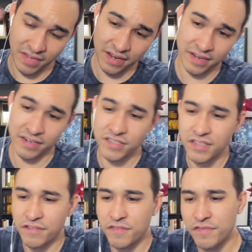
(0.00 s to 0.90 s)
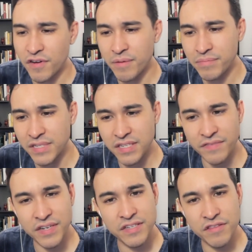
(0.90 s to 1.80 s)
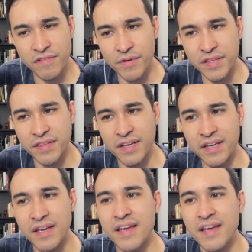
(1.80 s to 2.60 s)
Yeah, just gonna full farm. Doesn't even need to throw anything.